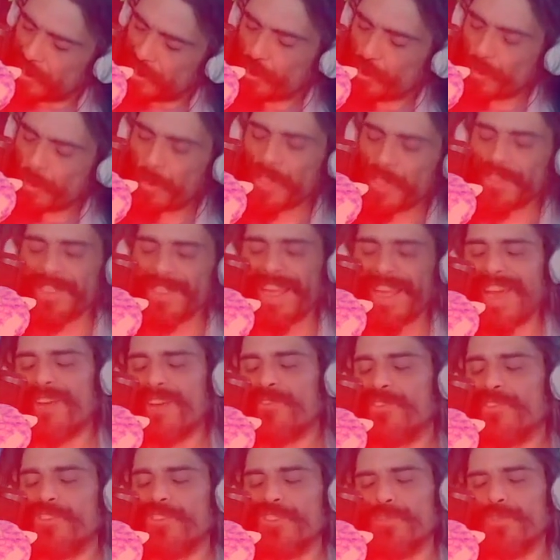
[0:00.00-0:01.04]
dripping
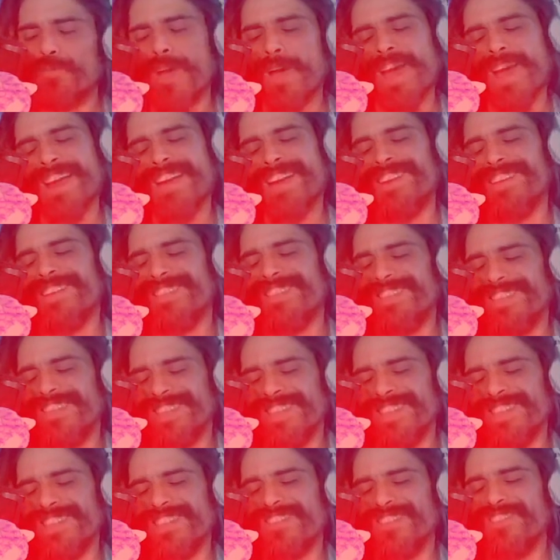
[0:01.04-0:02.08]
down your spine and
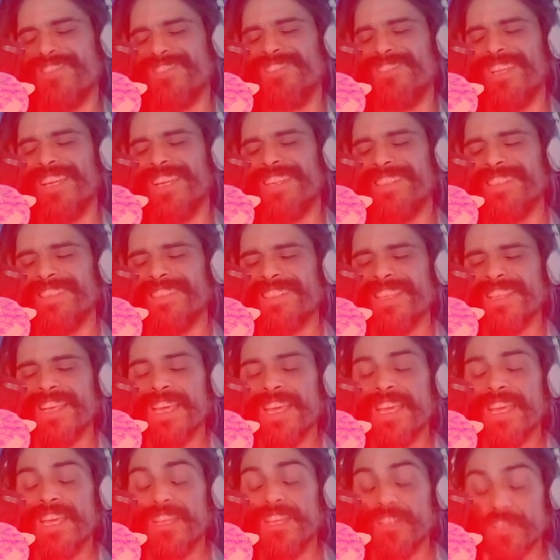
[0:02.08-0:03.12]
into your legs.
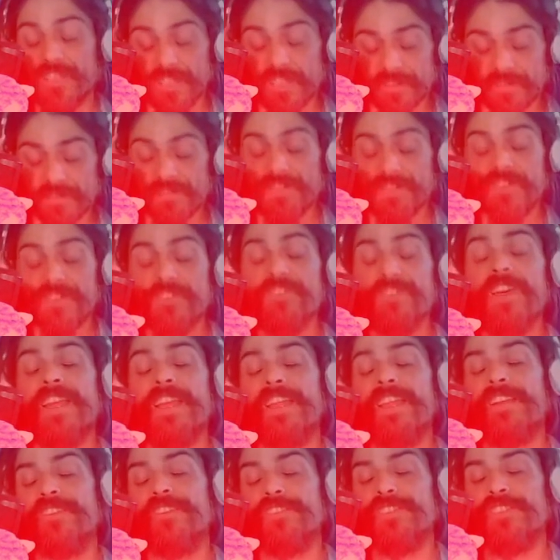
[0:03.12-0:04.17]
And you can feel that
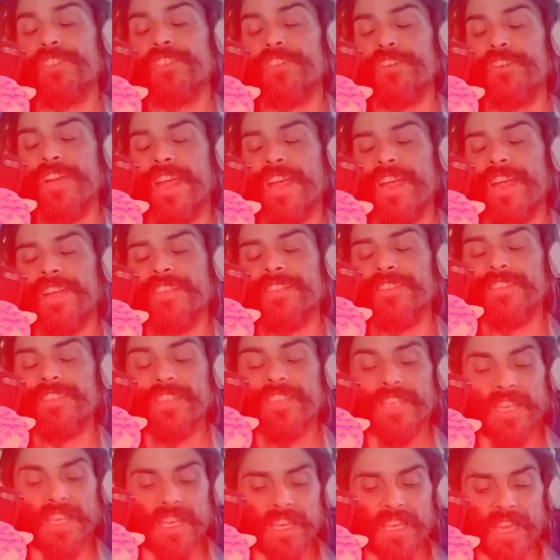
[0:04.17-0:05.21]
energy in your hands.
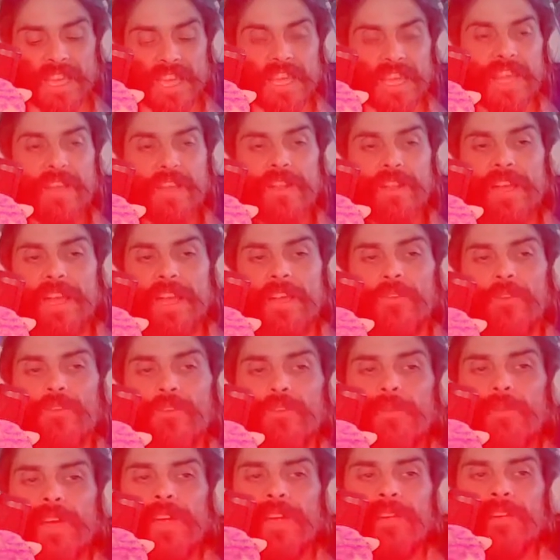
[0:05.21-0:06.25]
And I
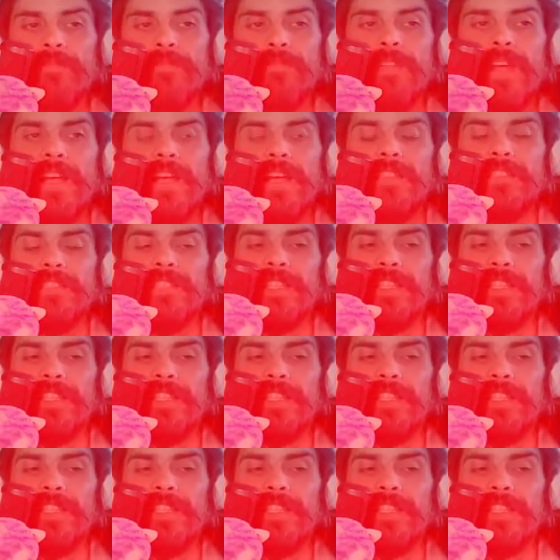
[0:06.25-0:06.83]
hold my hands